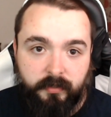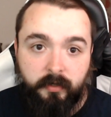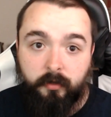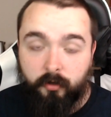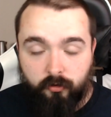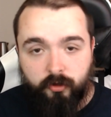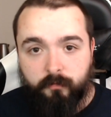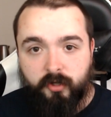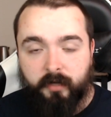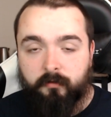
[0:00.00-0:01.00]
YouTube
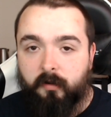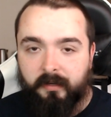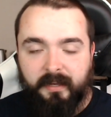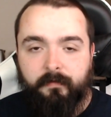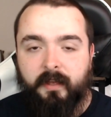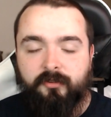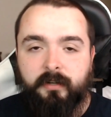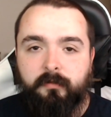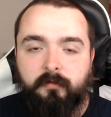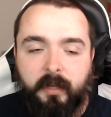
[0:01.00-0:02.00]
channel. I'll leave their
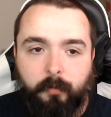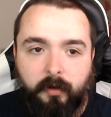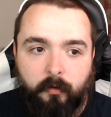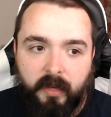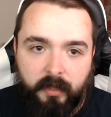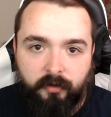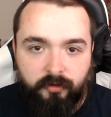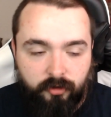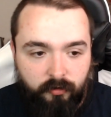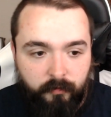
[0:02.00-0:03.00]
channel down below in the
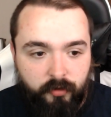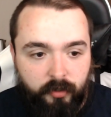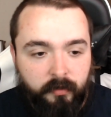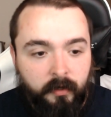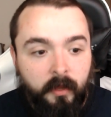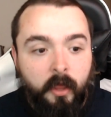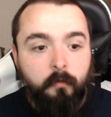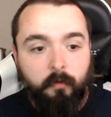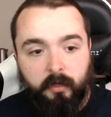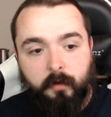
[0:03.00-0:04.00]
description.
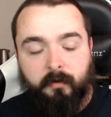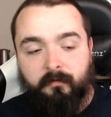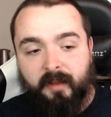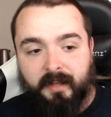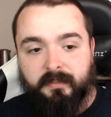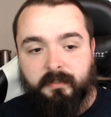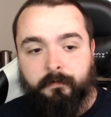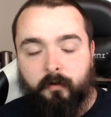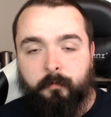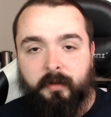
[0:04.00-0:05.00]
We're going to be reacting to
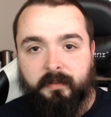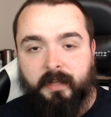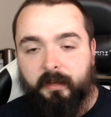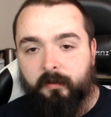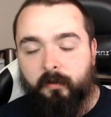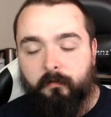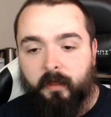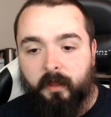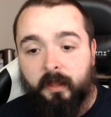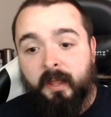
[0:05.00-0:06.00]
5-minute dating over
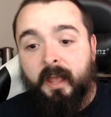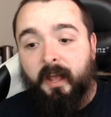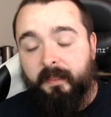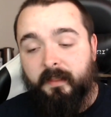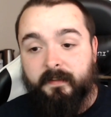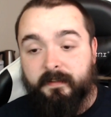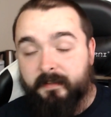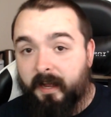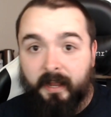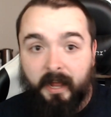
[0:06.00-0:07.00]
there, and then the
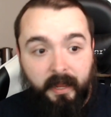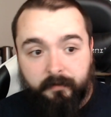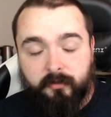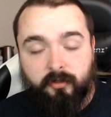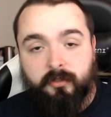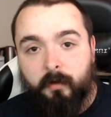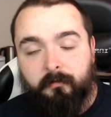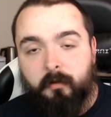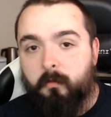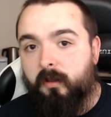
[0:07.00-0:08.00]
day after
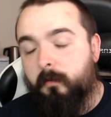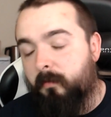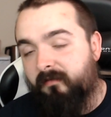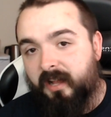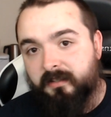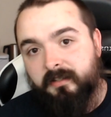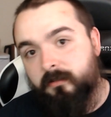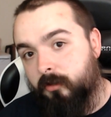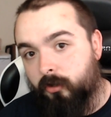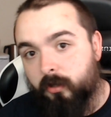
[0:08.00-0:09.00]
tomorrow we're going to be reacting
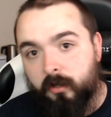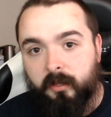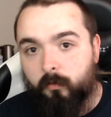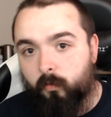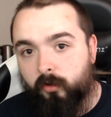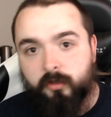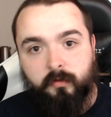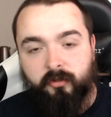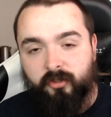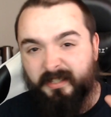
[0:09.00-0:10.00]
to The Girl in the Woods,
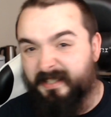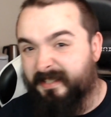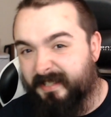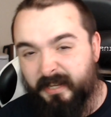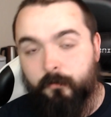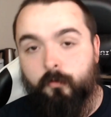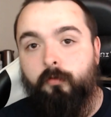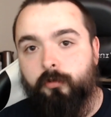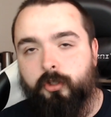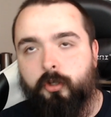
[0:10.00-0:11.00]
which is a sequel
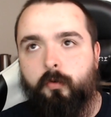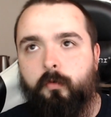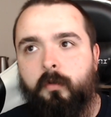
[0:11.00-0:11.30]
to,